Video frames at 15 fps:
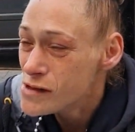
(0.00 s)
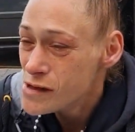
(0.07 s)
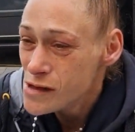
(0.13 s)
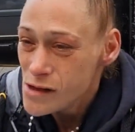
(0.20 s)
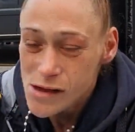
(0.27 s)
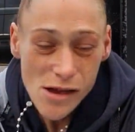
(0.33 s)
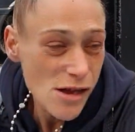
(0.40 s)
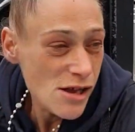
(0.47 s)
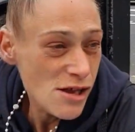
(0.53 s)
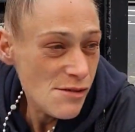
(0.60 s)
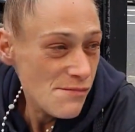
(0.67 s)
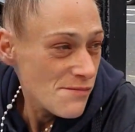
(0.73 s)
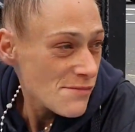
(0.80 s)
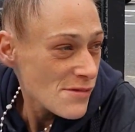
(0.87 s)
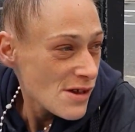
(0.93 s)
Uh,
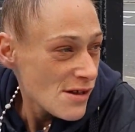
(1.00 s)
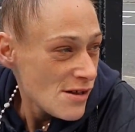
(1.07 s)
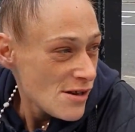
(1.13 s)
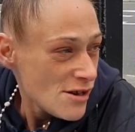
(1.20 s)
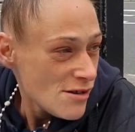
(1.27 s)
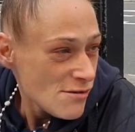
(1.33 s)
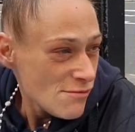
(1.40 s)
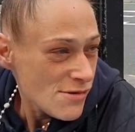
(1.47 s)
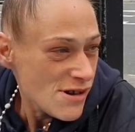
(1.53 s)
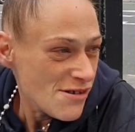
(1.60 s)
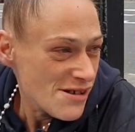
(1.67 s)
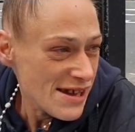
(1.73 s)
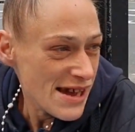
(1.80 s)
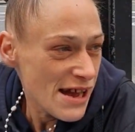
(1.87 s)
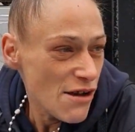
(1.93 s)
well,
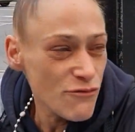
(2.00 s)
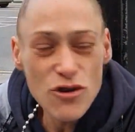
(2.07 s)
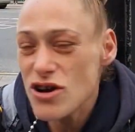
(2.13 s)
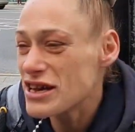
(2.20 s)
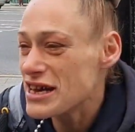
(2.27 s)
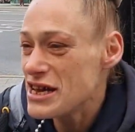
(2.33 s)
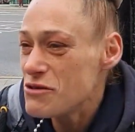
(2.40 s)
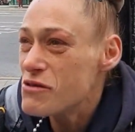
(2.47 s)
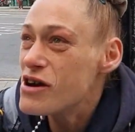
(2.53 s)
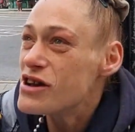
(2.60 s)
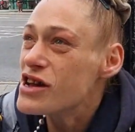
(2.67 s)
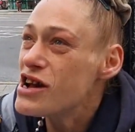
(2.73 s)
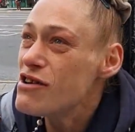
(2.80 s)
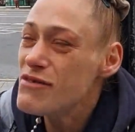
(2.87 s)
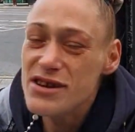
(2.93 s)
yeah, I've got a key
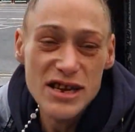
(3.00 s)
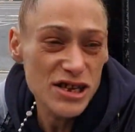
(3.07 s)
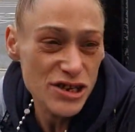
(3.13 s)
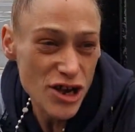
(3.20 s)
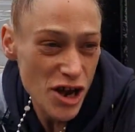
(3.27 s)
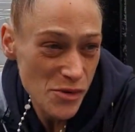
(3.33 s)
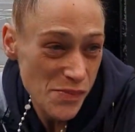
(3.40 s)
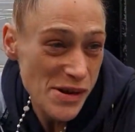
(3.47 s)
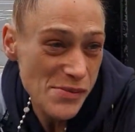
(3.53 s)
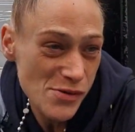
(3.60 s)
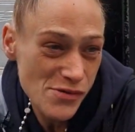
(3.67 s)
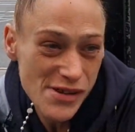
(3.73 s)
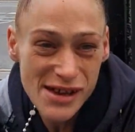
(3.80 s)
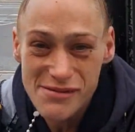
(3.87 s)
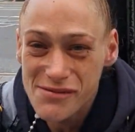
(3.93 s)
worker, and there's certain people
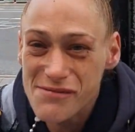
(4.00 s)
that.